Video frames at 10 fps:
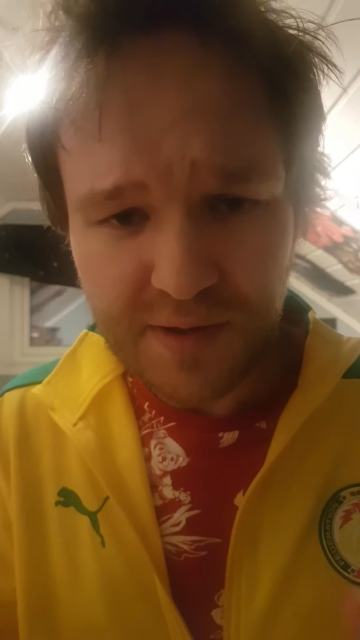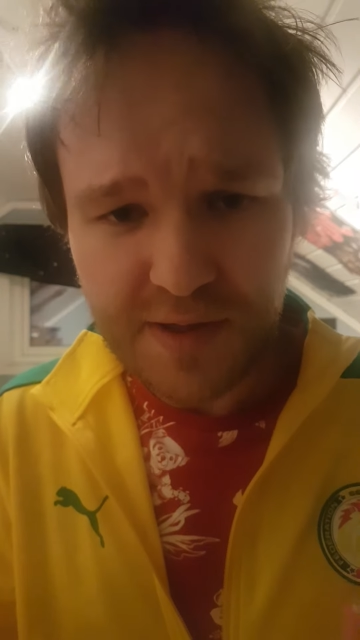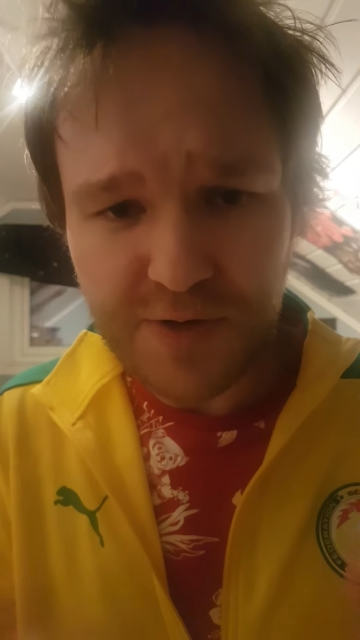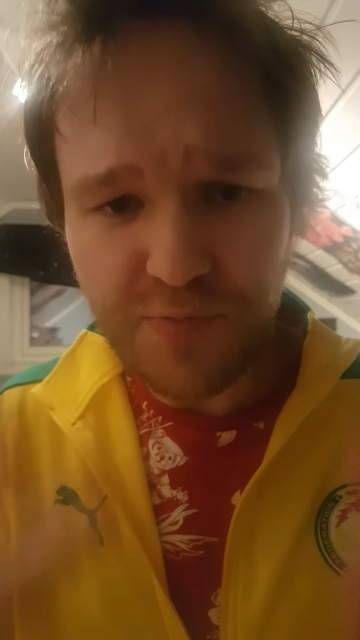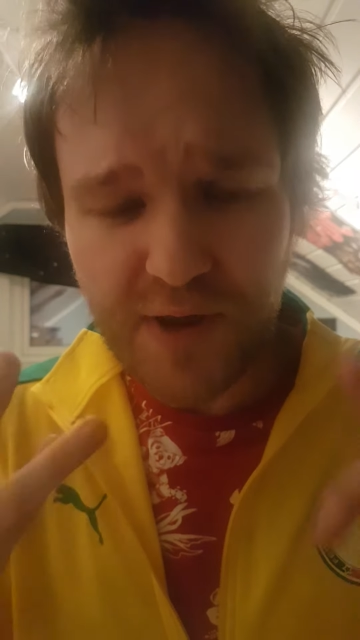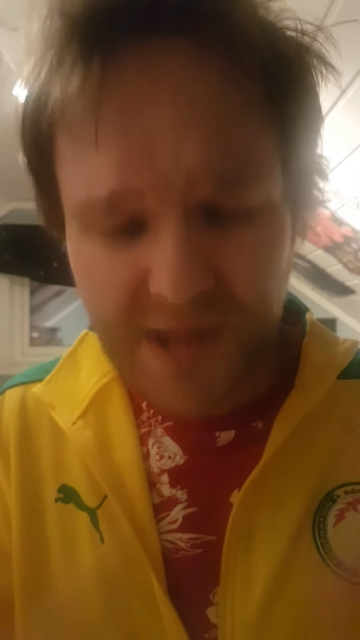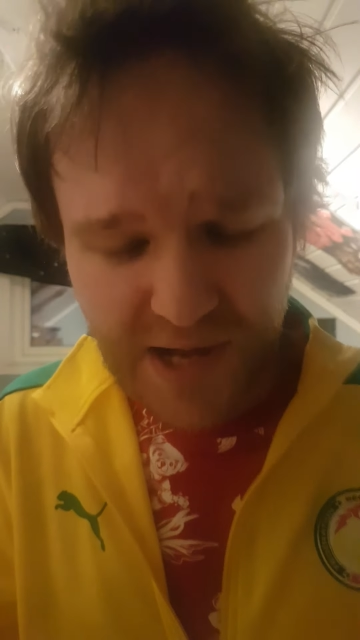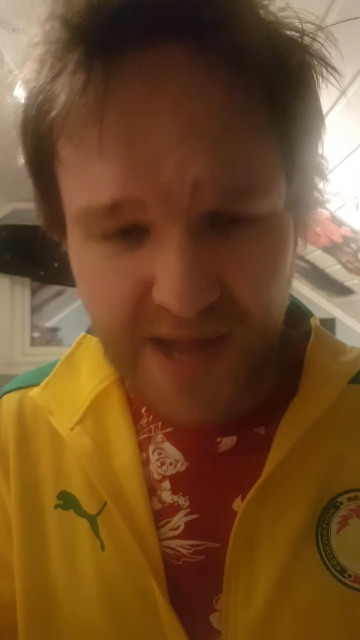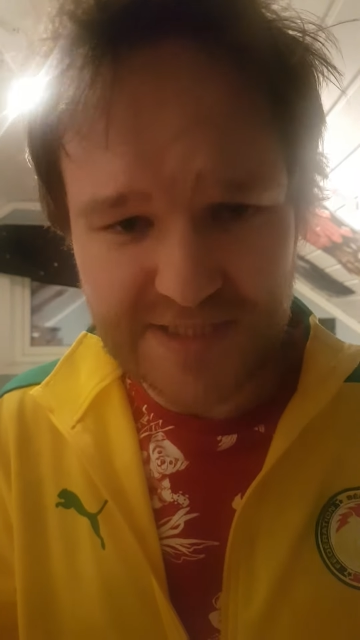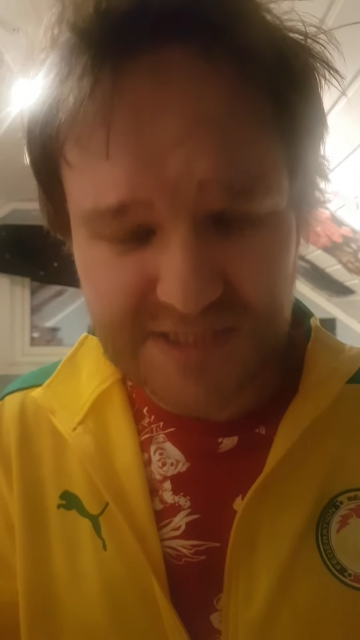he
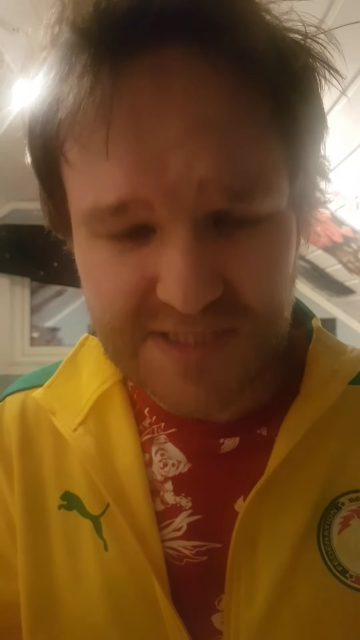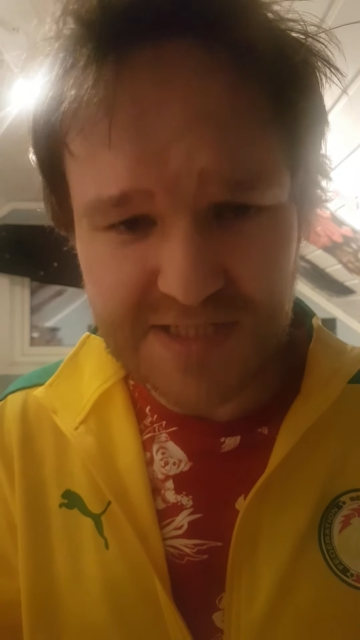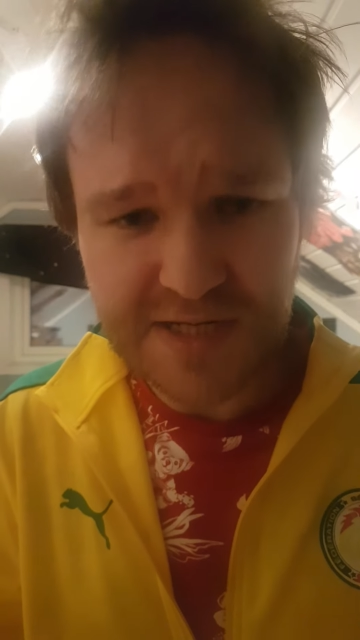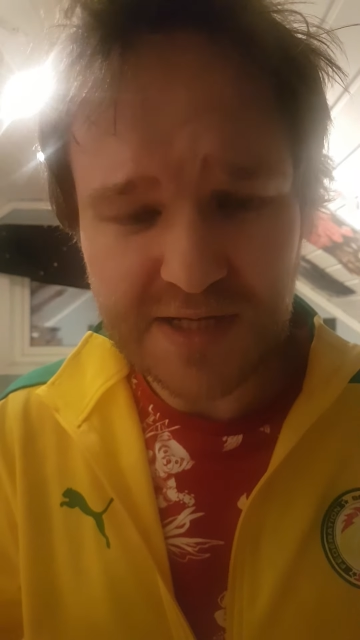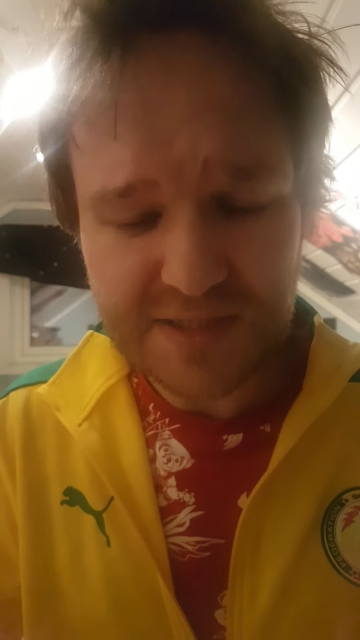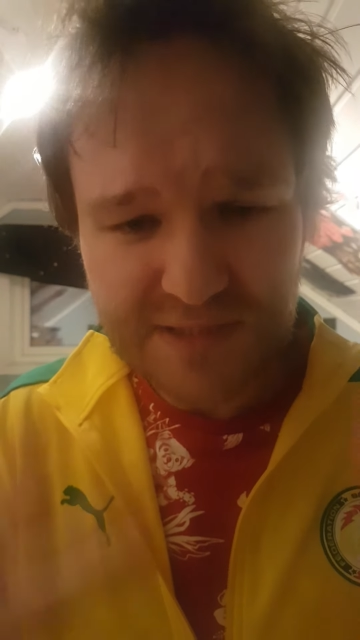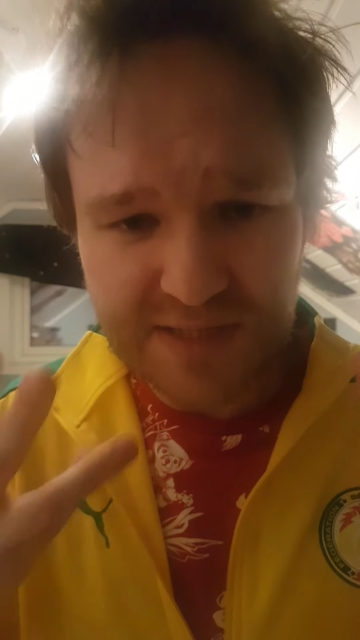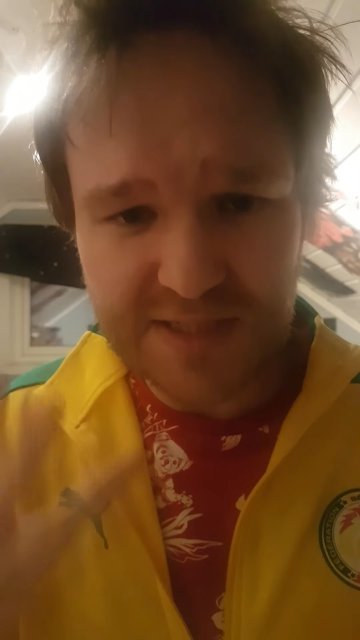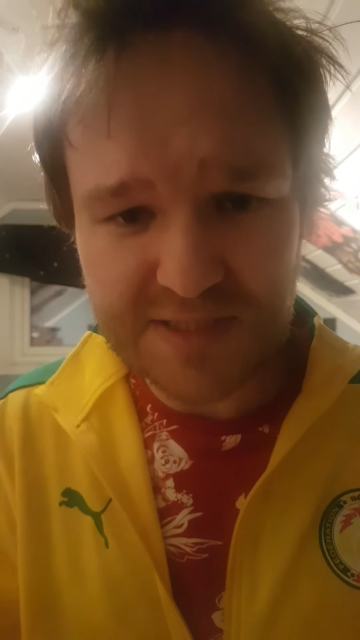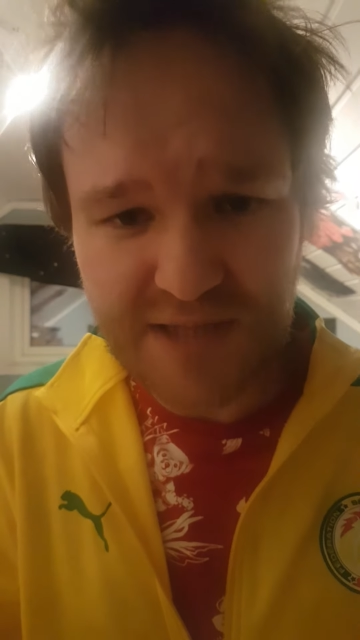realizes that
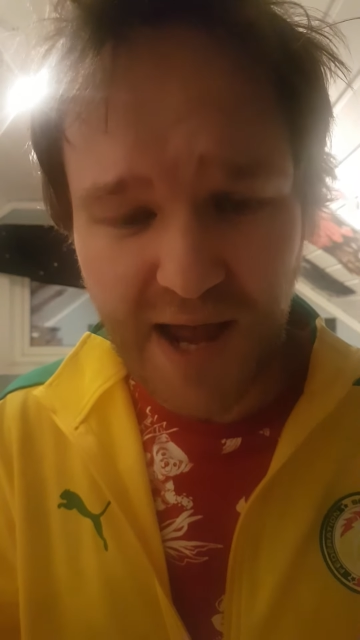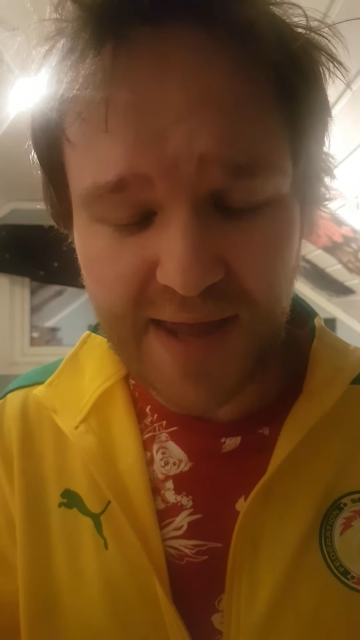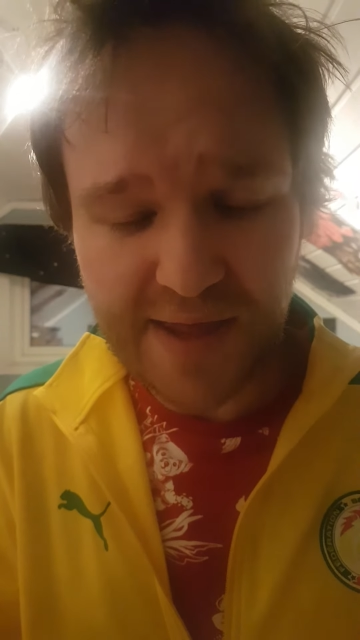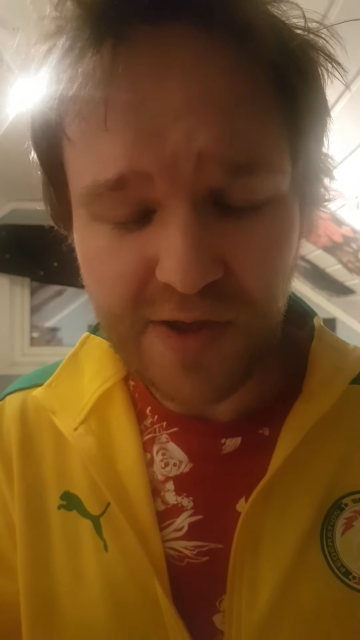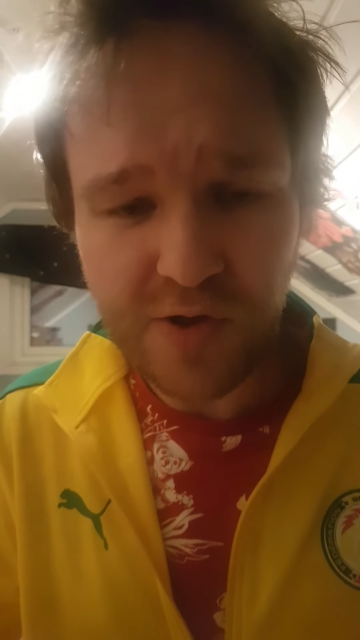the guy